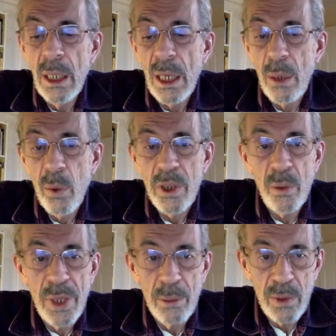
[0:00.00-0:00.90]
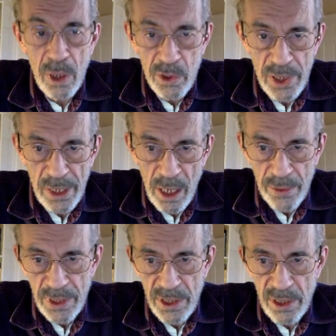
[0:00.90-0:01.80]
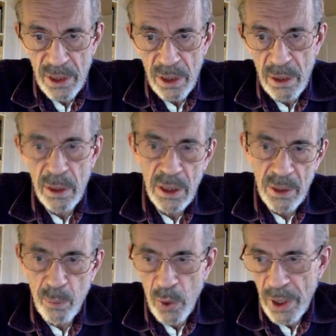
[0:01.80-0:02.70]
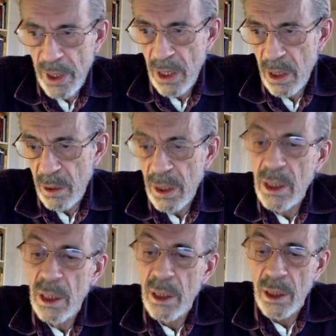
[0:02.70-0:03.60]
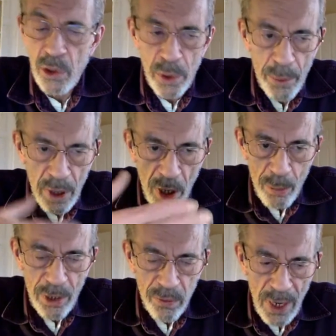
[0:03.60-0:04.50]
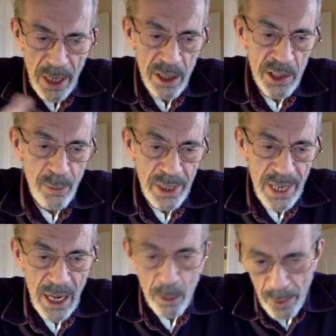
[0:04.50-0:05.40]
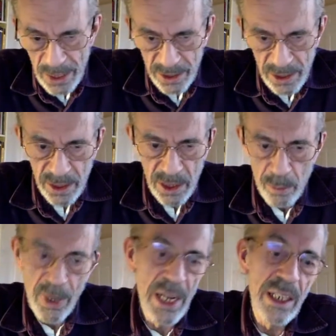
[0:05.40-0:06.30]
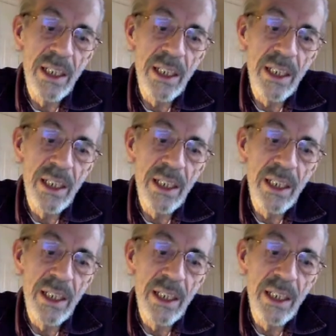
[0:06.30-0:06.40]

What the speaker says: worked with him closely on this book and contributed all my files and my databases and my